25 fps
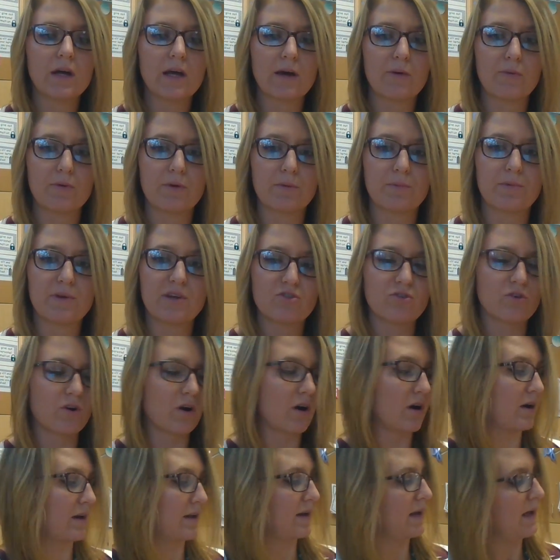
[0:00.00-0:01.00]
it would be
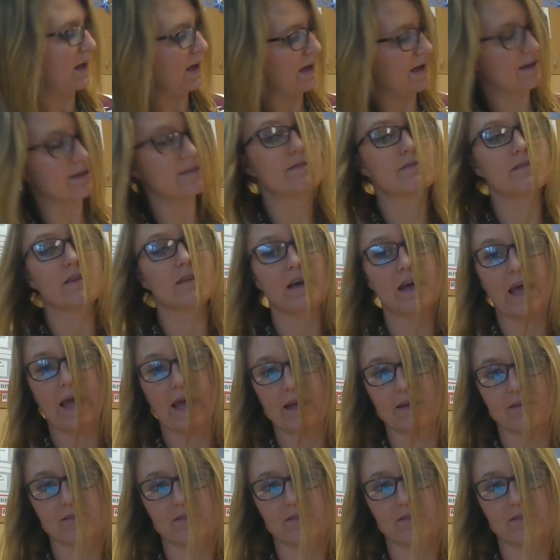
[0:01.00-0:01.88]
drawn as a